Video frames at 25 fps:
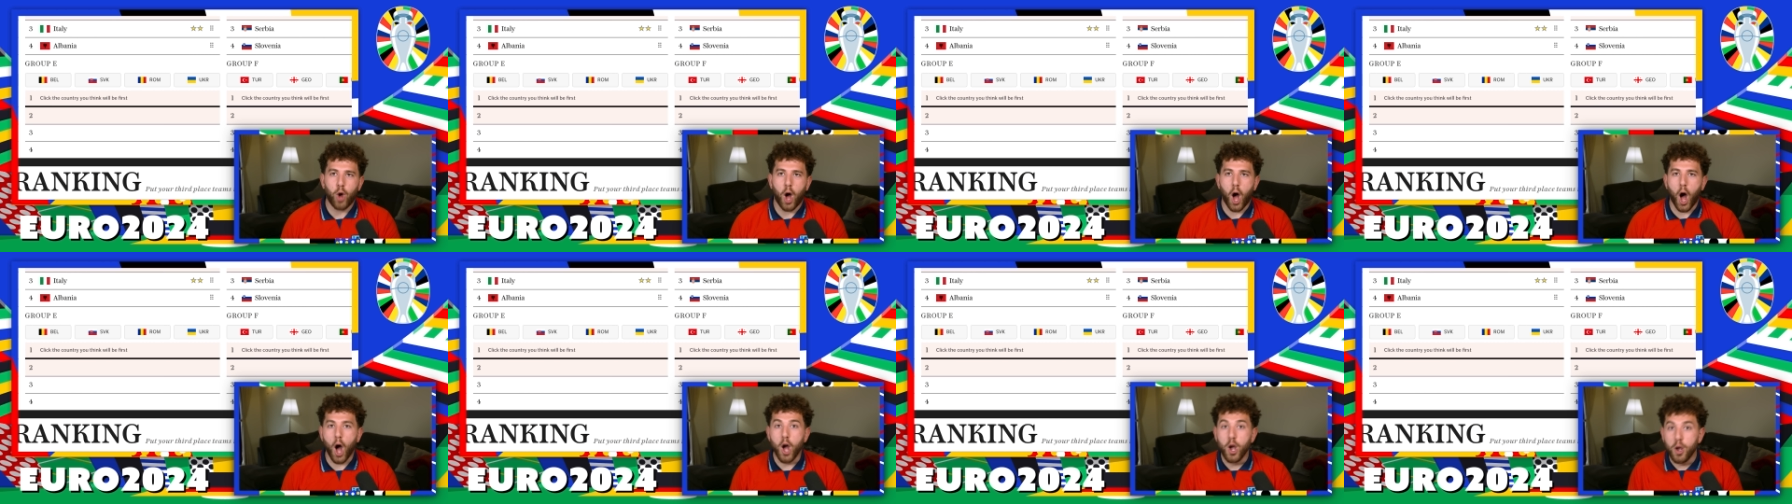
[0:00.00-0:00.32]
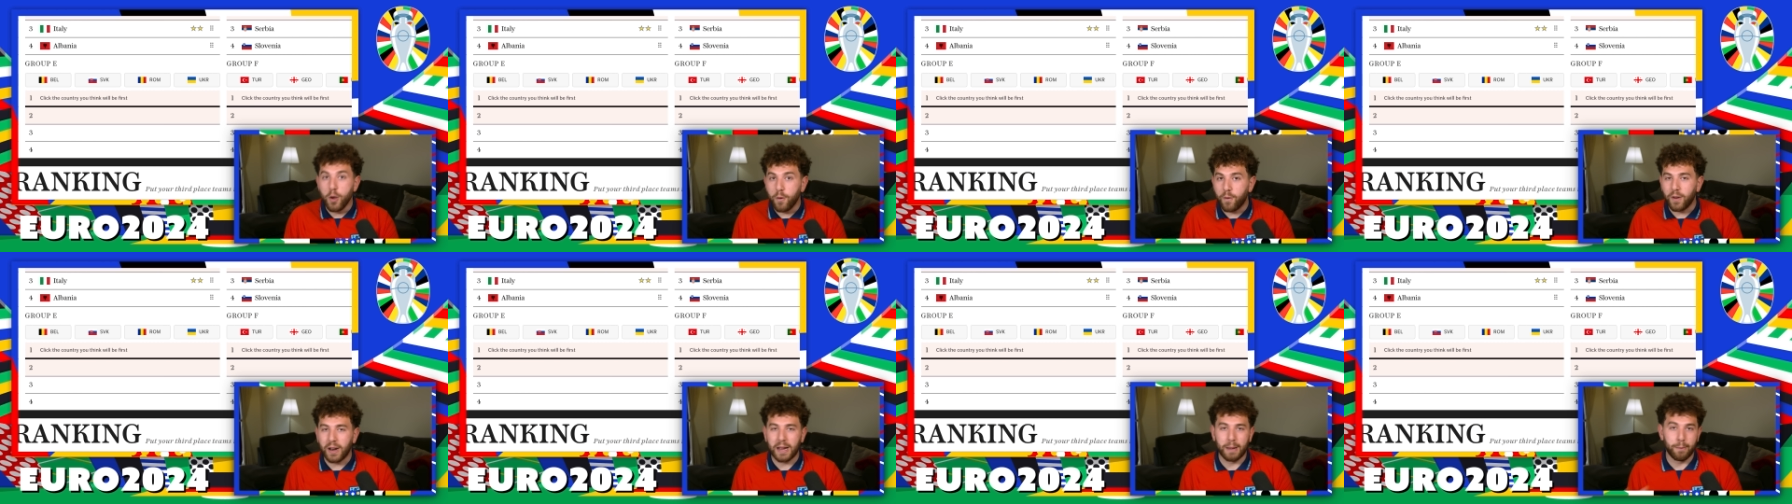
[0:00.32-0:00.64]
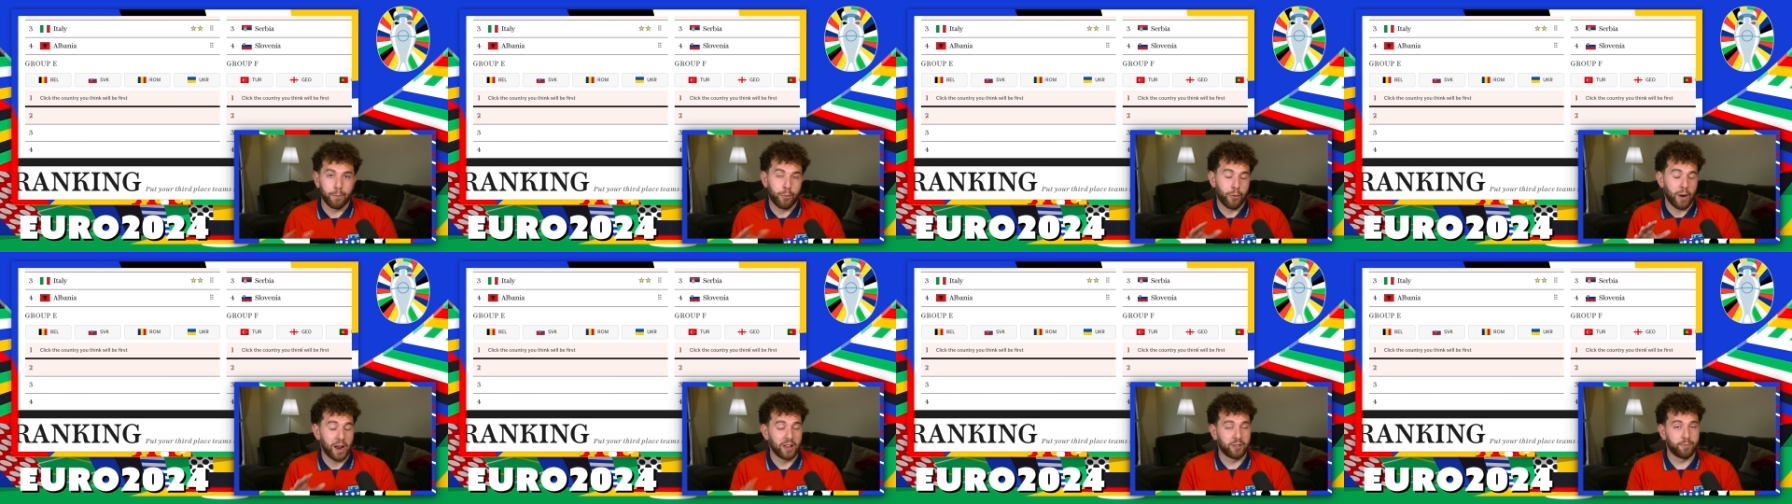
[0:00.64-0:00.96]
overly
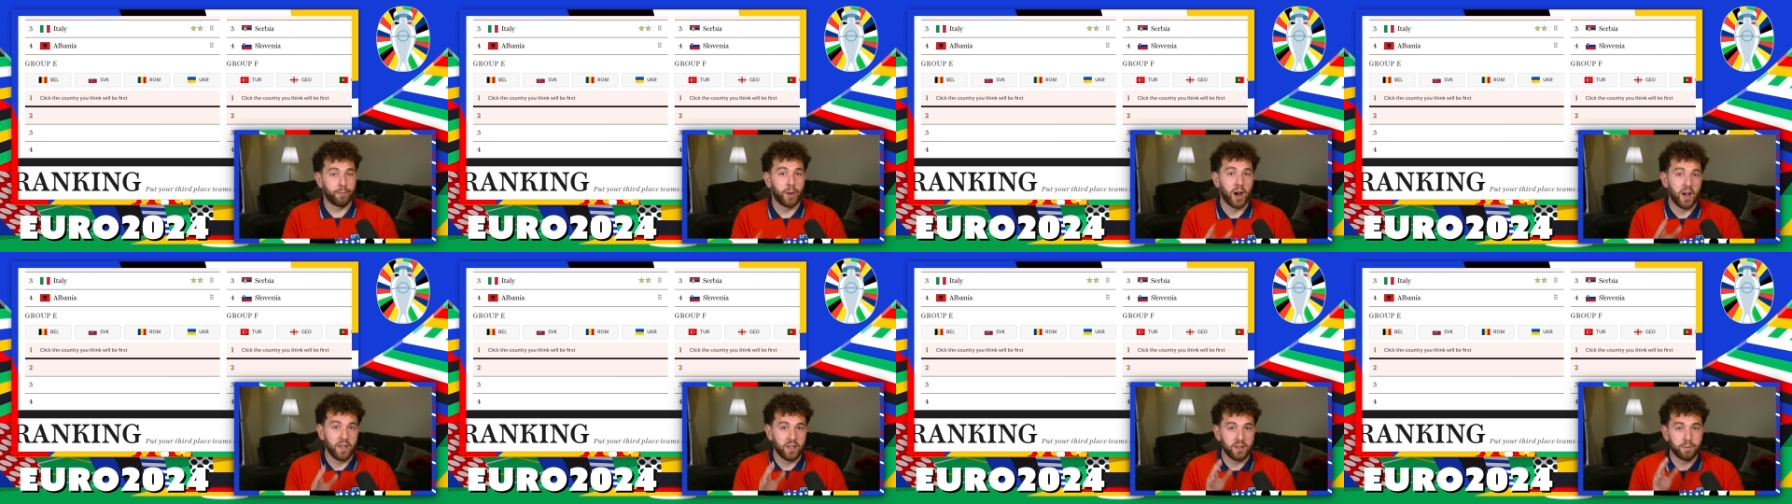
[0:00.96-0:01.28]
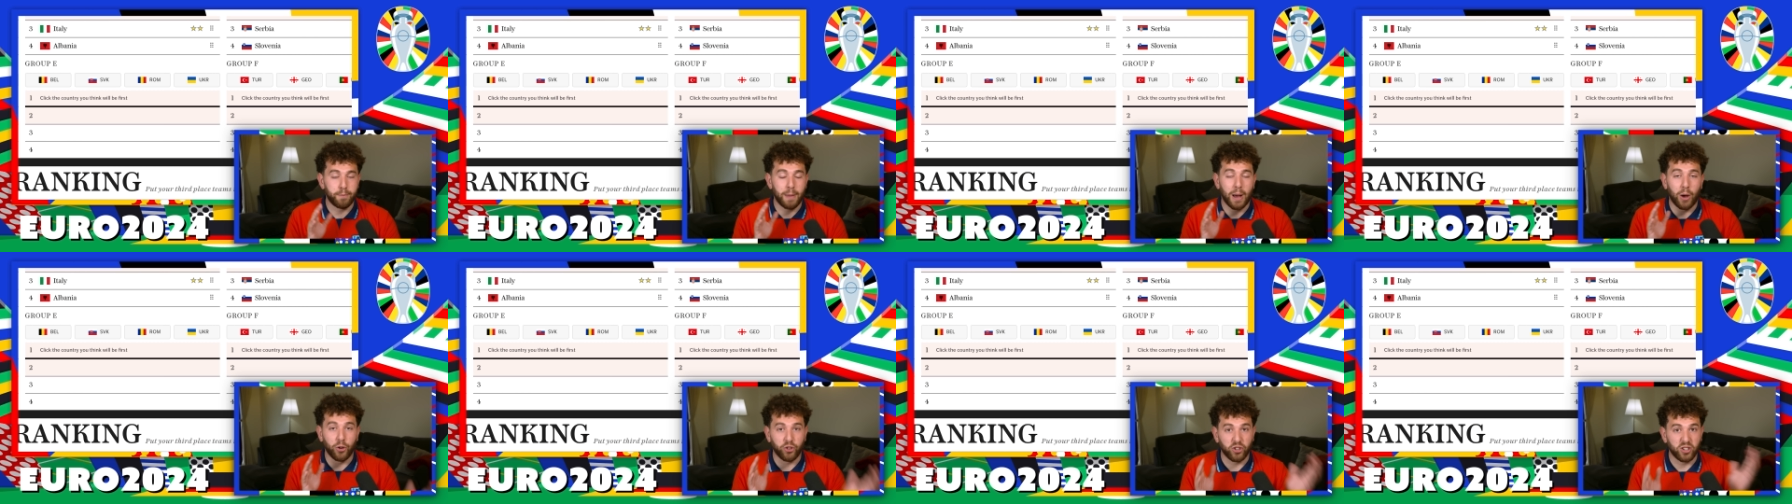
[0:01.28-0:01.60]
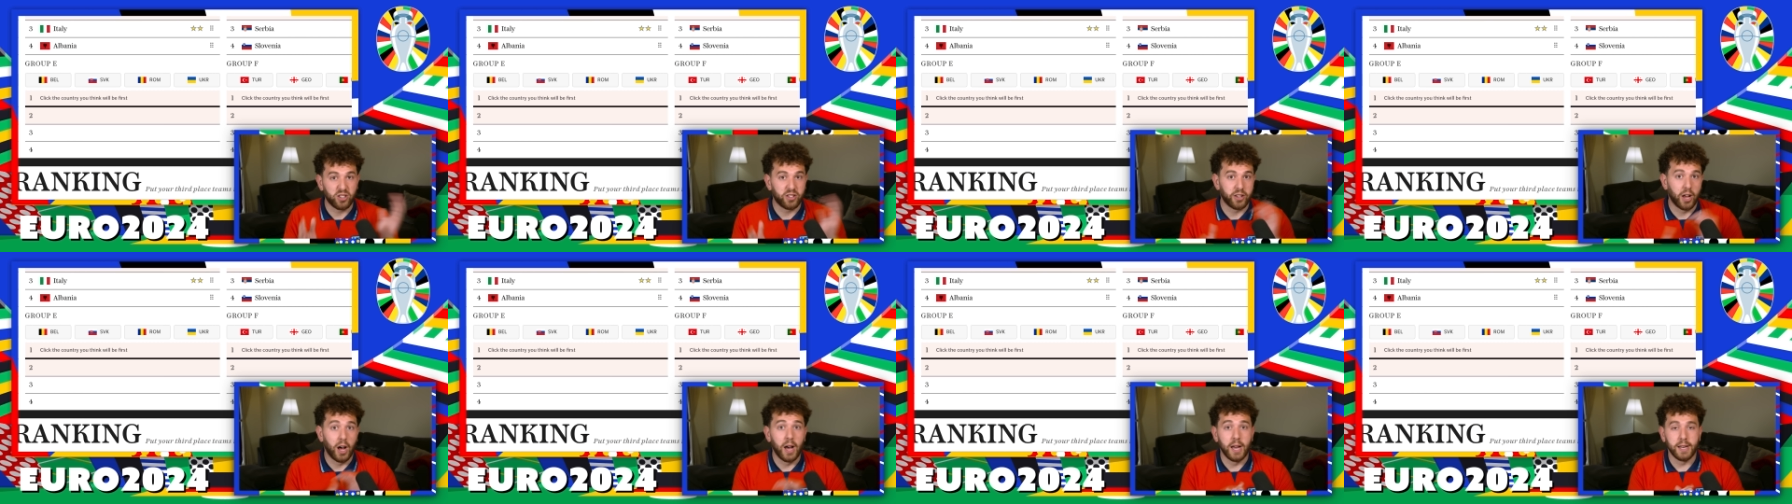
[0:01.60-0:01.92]
impressed by this Belgian
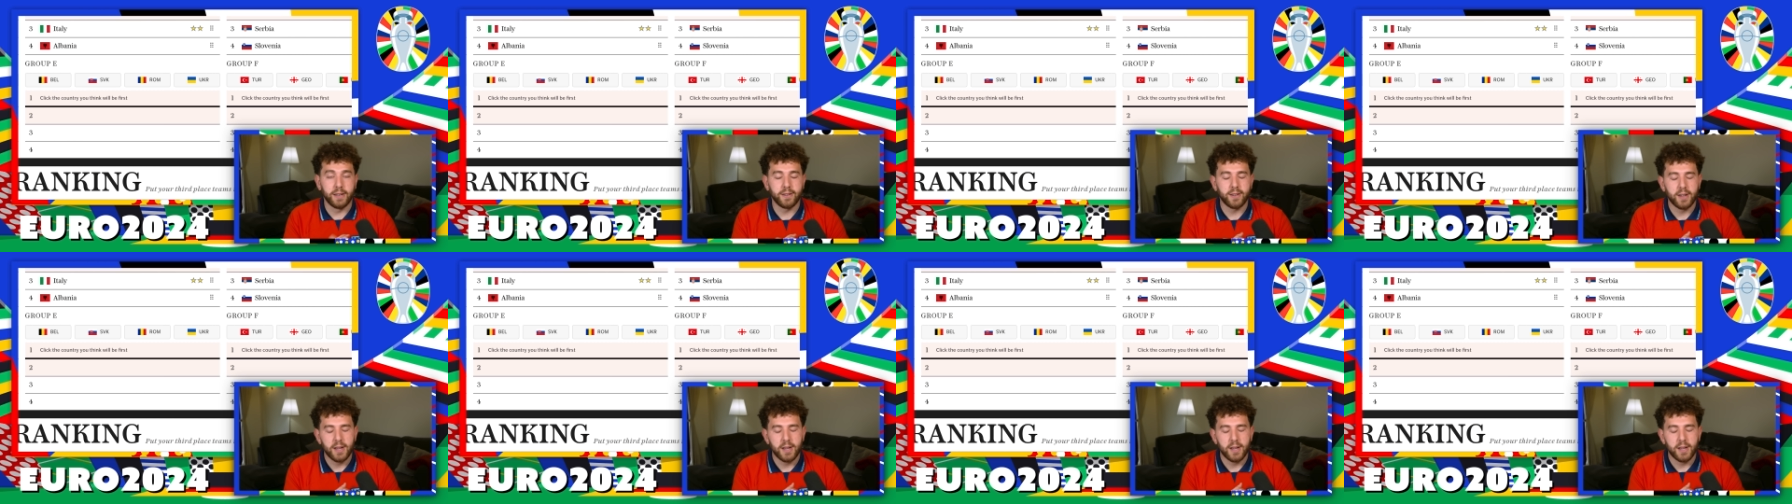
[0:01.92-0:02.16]
side.